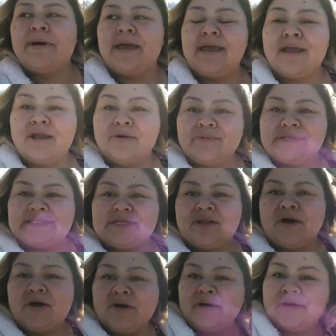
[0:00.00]
my hair was
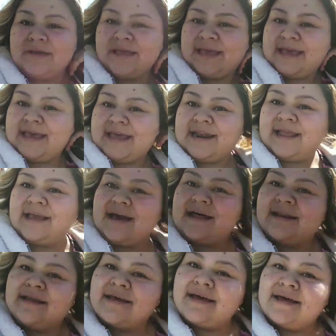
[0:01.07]
long, and I got
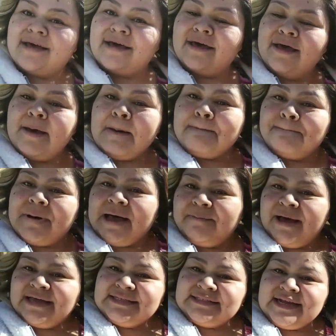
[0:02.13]
it cut by
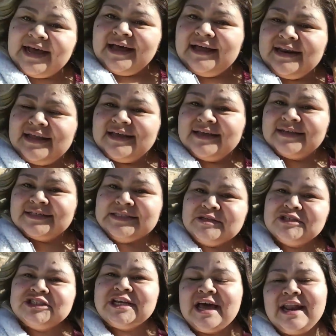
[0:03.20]
my stylist.
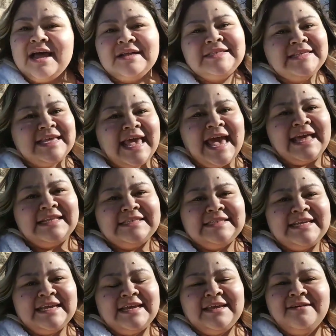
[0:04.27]
So shout out to
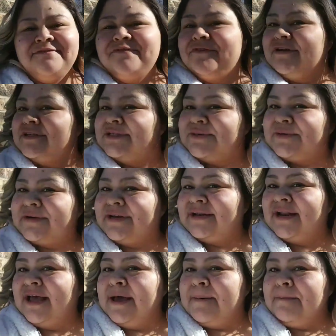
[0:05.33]
KENZY for
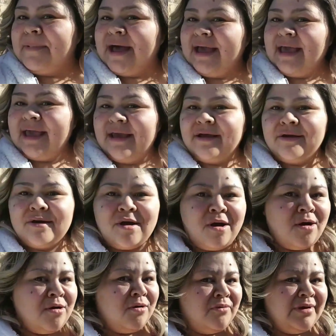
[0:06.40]
doing my hair and
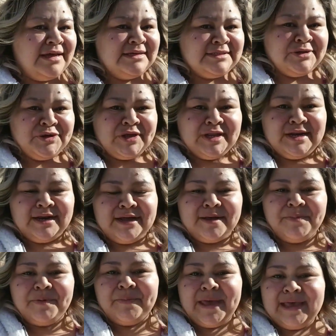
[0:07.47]
always hooking it
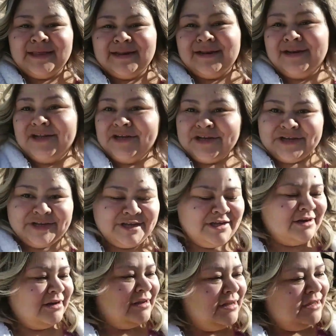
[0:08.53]
up and making it look good.